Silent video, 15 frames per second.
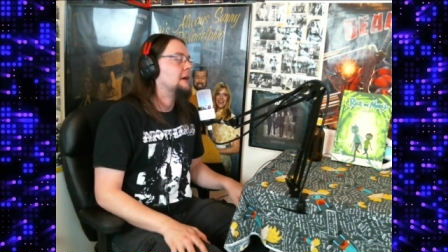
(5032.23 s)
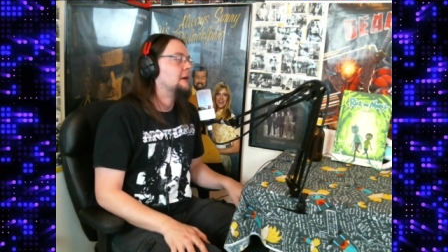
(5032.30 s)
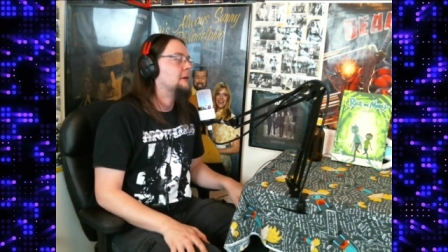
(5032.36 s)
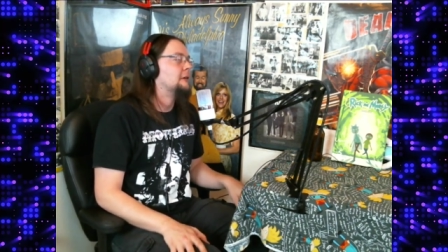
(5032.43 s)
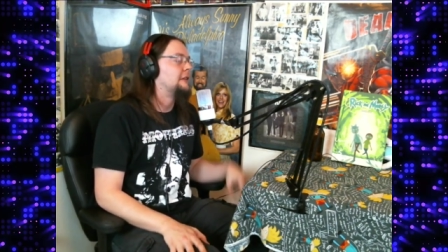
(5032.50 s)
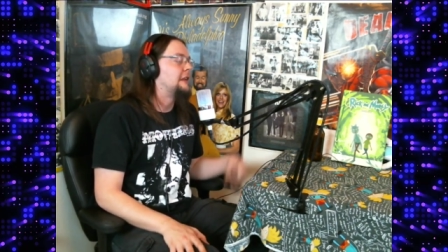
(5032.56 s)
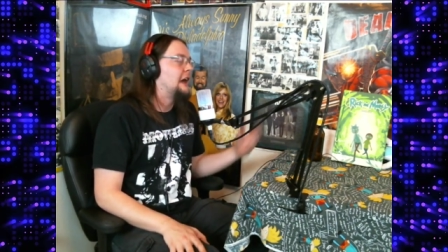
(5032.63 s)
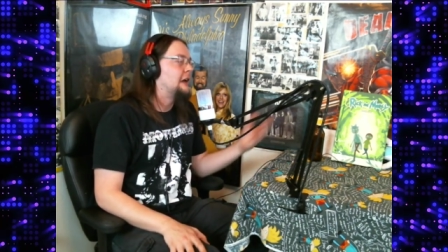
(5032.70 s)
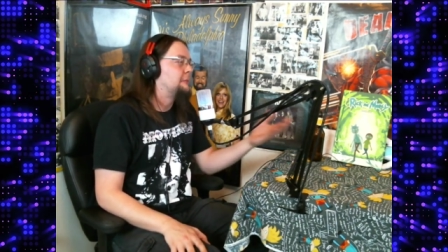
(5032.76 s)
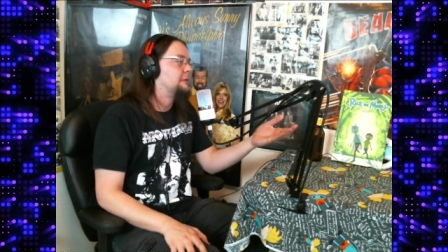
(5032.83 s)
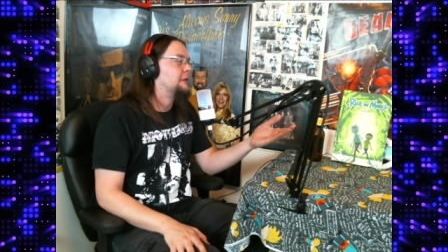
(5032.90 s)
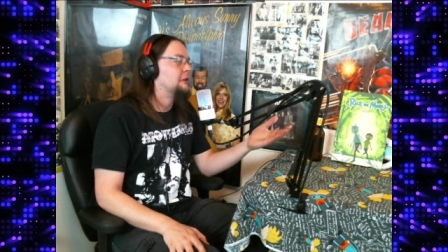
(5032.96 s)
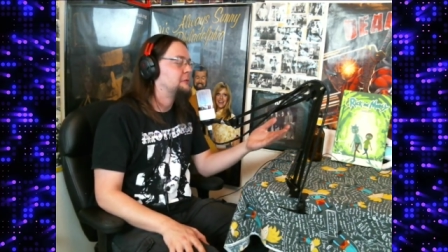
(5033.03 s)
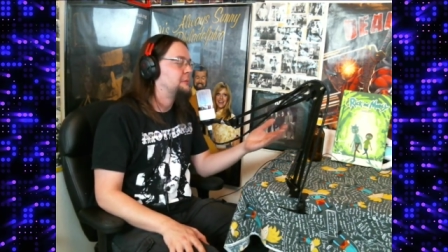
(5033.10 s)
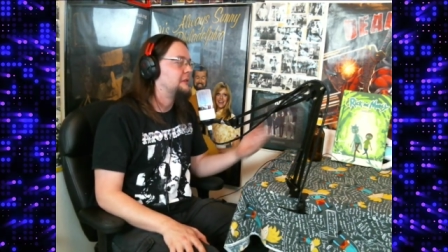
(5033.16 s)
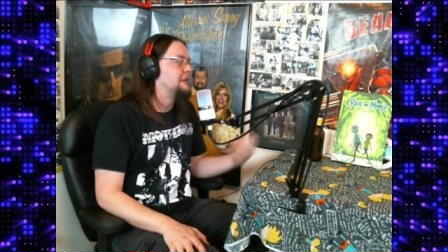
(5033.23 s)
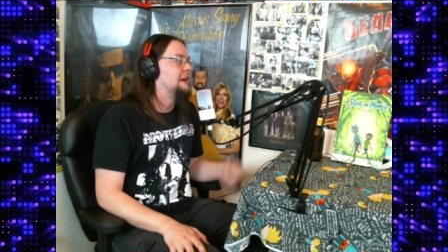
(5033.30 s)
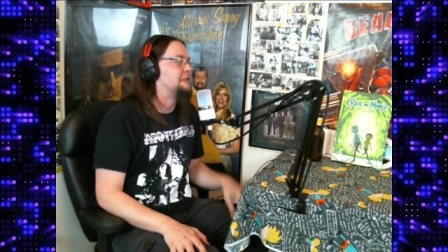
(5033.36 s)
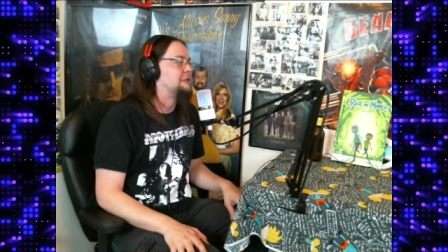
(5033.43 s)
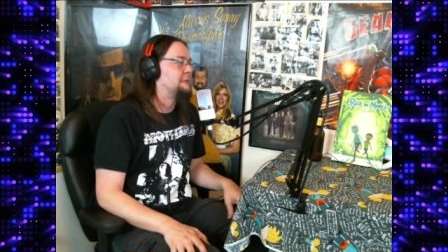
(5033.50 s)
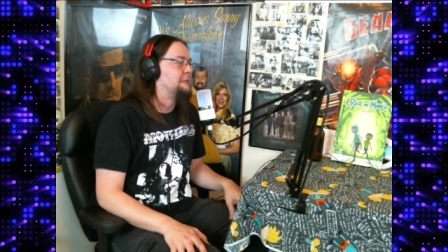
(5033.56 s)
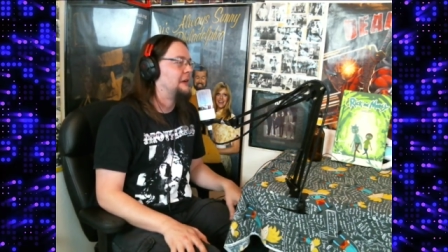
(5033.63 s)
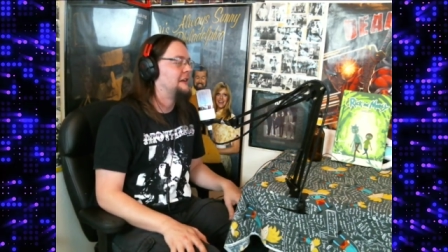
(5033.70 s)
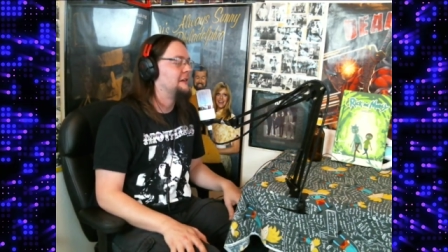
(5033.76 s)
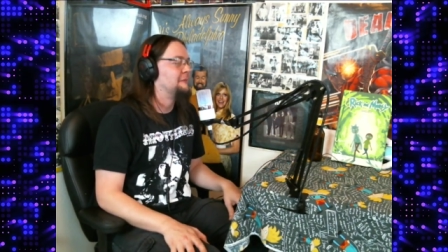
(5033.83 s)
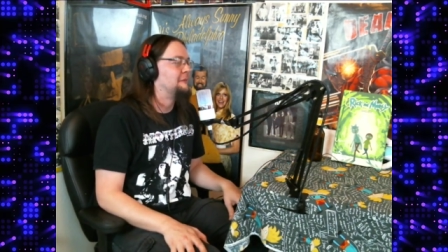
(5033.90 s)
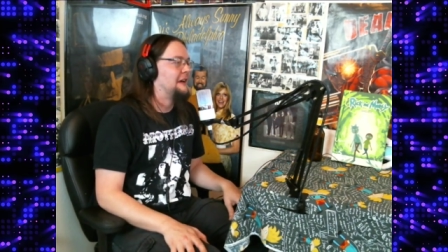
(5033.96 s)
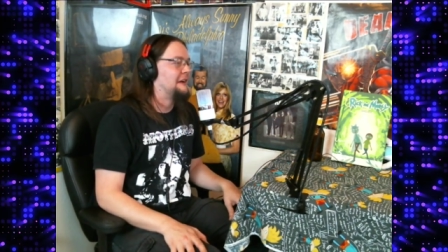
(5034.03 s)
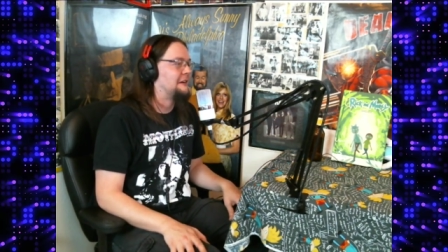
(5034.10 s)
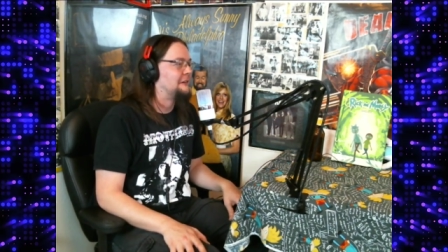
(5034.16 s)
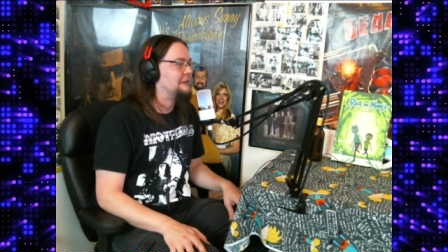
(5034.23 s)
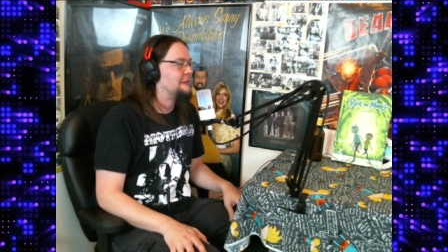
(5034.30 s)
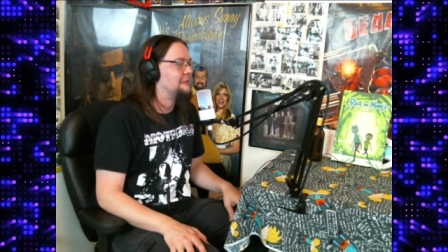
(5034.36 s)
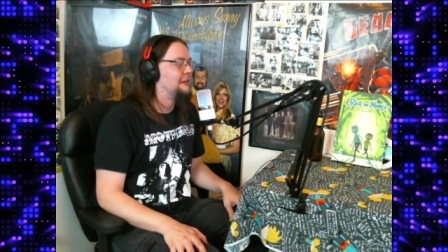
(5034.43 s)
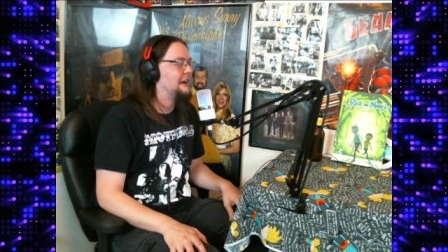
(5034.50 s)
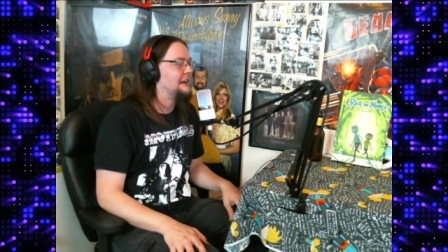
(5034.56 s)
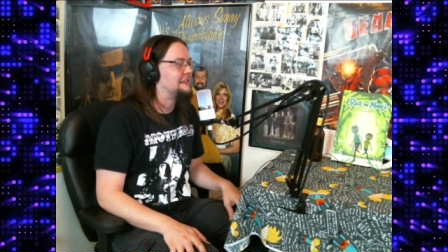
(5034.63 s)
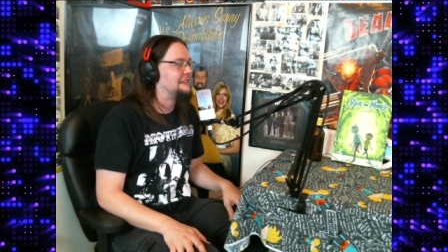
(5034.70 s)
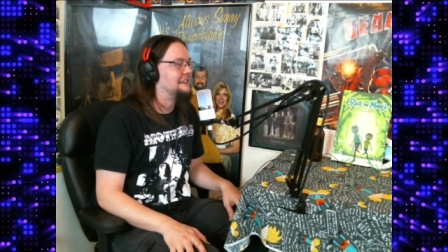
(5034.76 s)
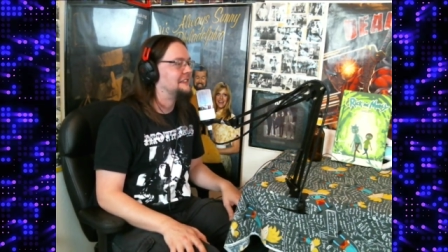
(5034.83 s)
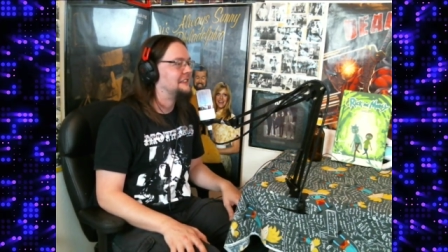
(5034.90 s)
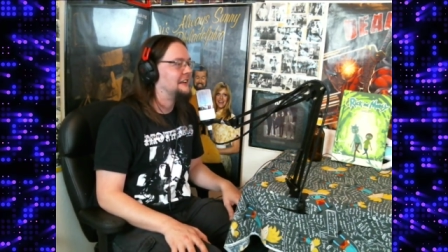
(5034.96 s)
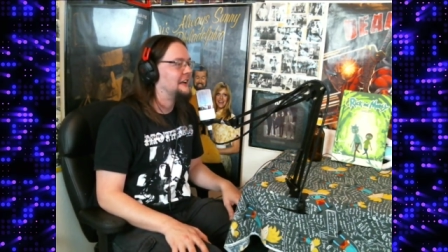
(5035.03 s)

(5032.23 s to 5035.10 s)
with those potential medical advances,